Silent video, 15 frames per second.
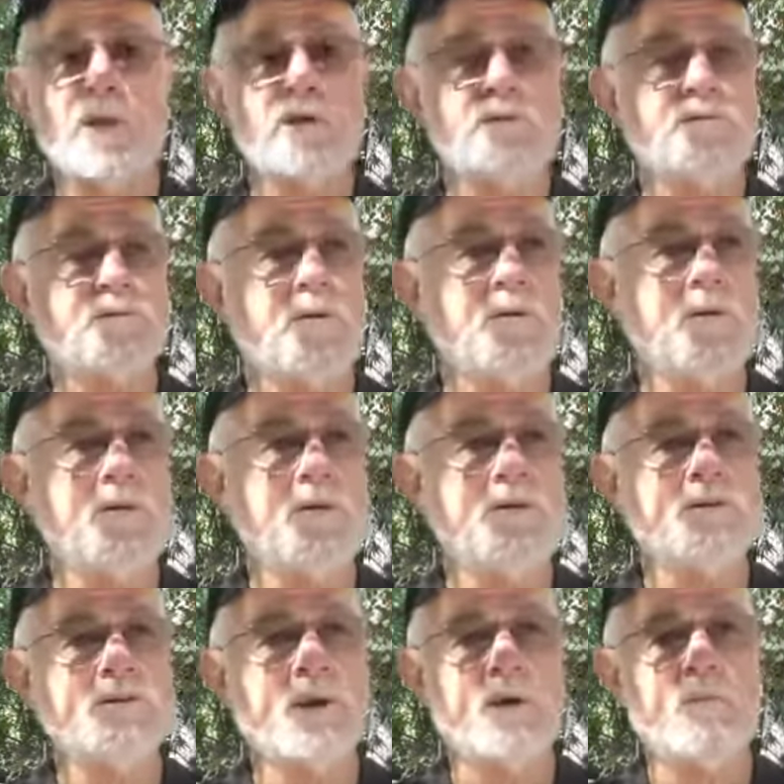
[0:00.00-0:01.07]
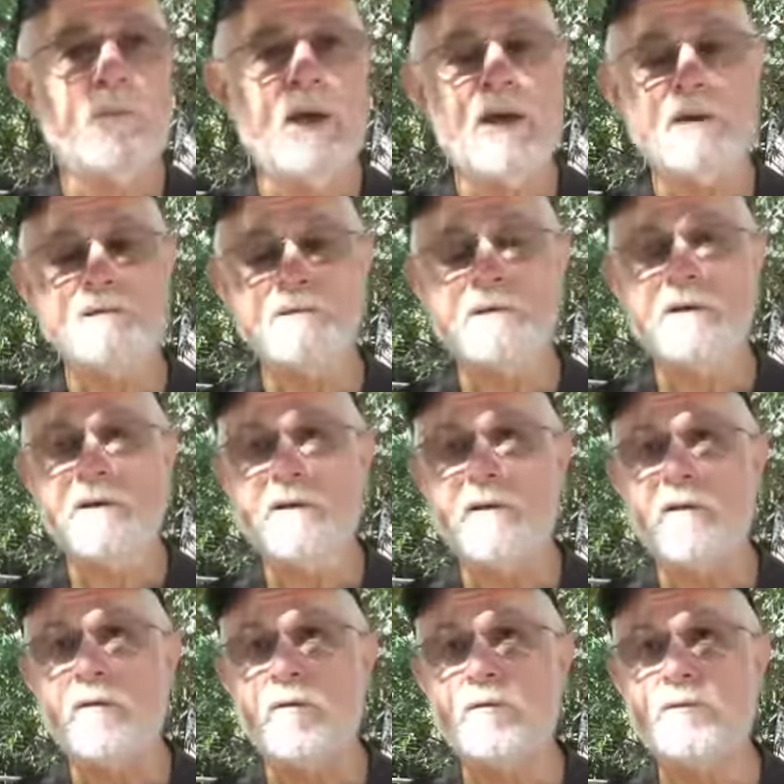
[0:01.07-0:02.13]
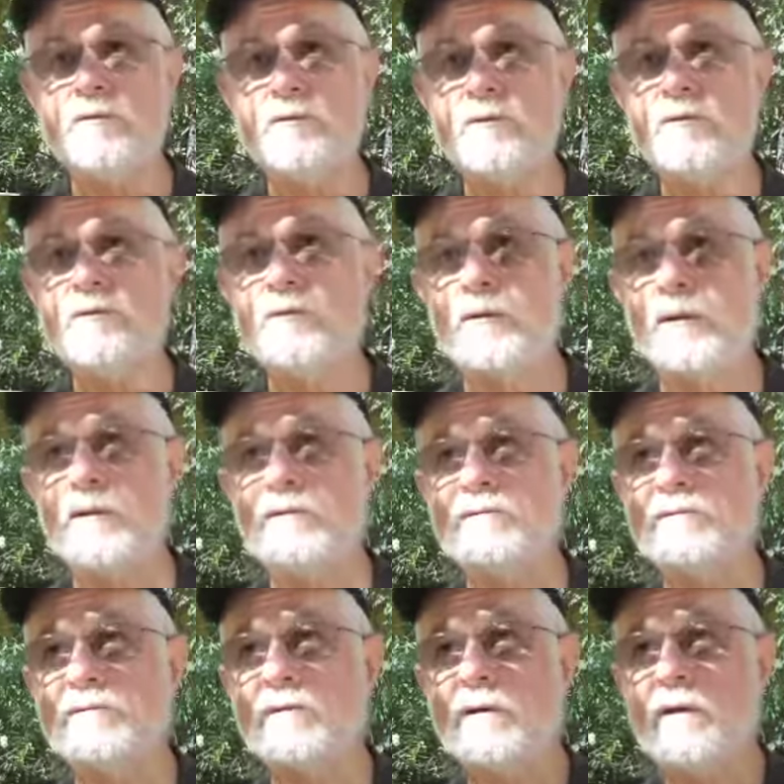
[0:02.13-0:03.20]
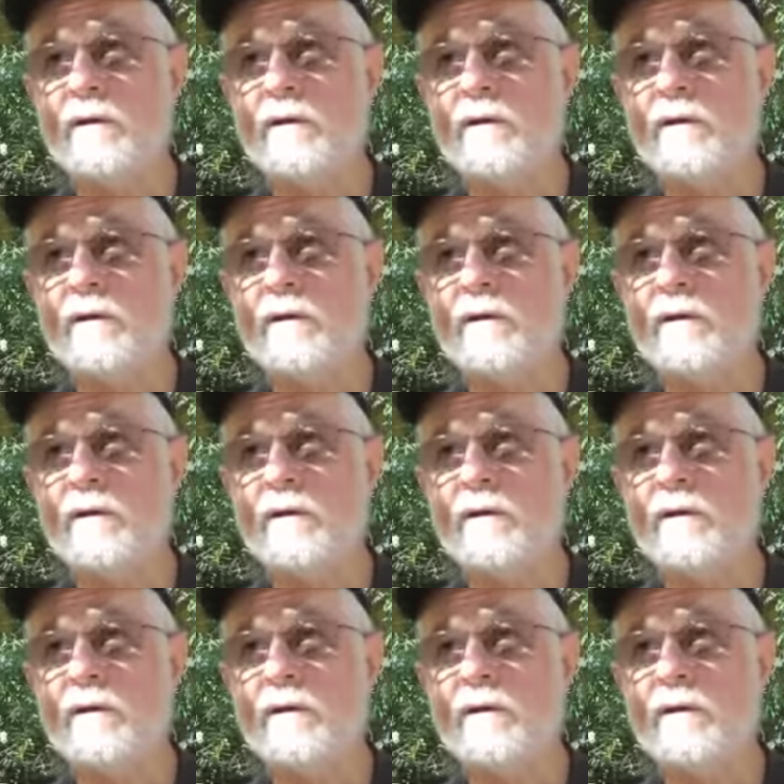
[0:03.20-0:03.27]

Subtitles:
soil's capacity to hold nutrients